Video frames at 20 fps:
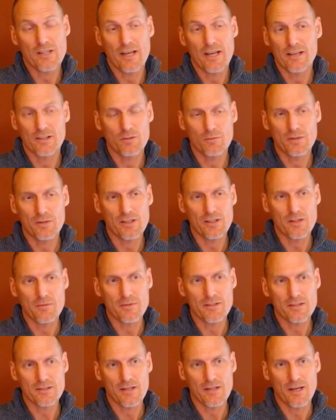I had completely
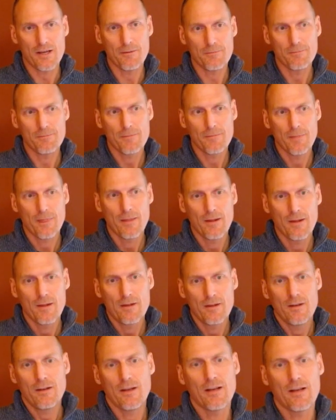missed that.
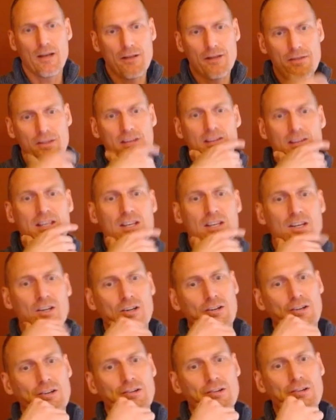And I think
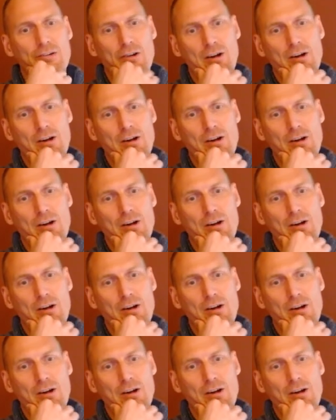here